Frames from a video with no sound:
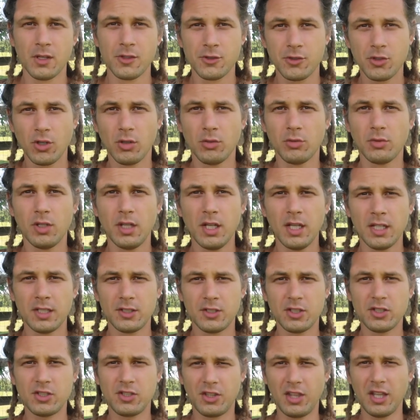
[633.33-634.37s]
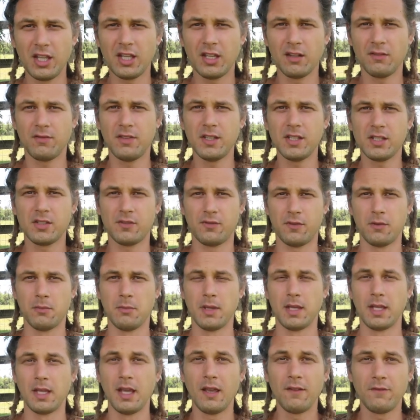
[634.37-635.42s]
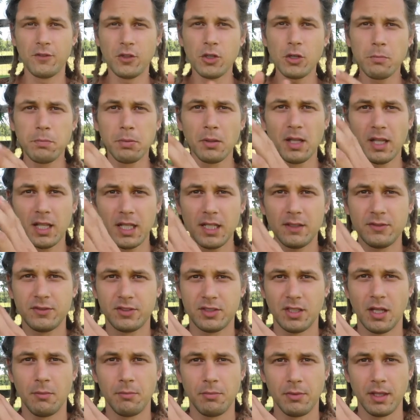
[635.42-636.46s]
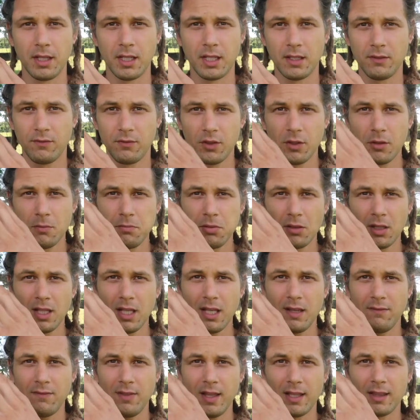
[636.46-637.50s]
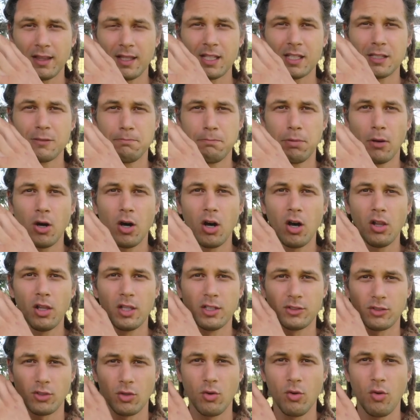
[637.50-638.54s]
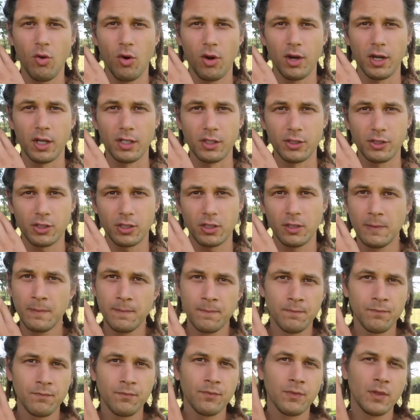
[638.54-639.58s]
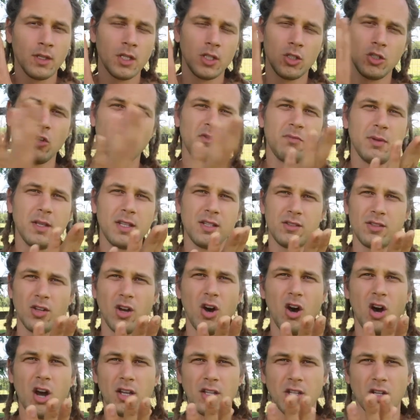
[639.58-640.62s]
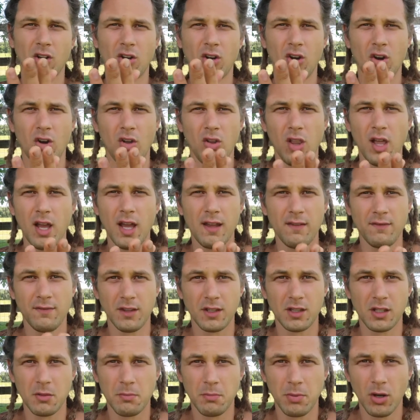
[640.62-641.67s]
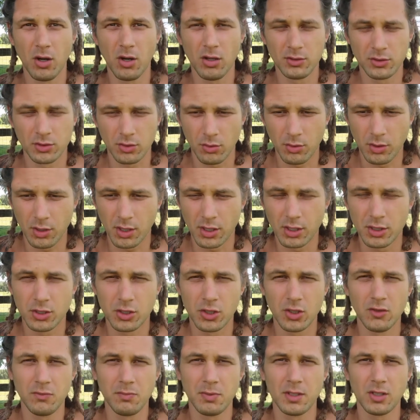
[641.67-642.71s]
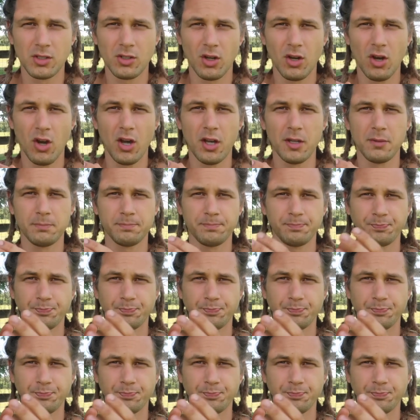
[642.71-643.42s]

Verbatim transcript: So just think of this for me. If you believe something, if you believe that this ball is orange, you've been taught your whole life that the ball is orange, you've been taught,